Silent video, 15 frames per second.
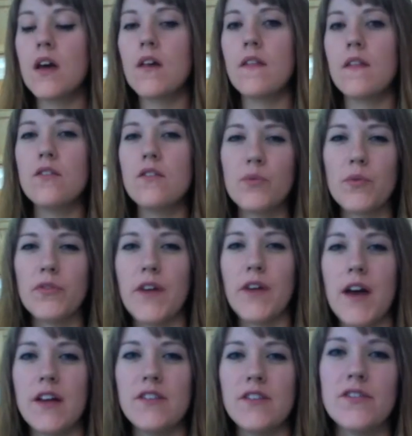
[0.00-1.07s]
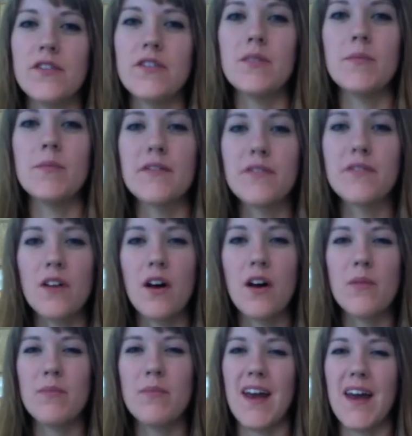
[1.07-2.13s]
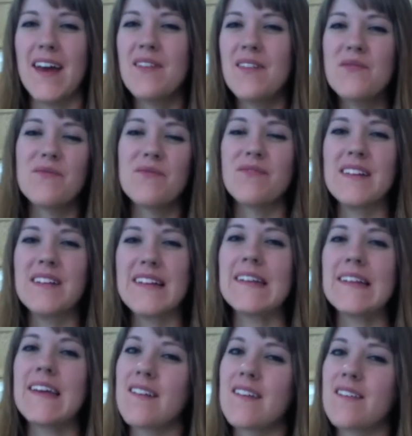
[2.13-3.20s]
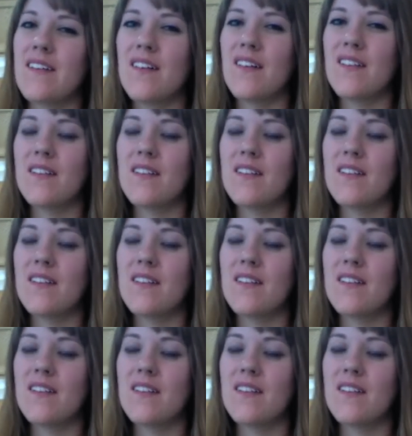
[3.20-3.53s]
Then you're supposed to add just a little bit of salt, but I don't really like salt.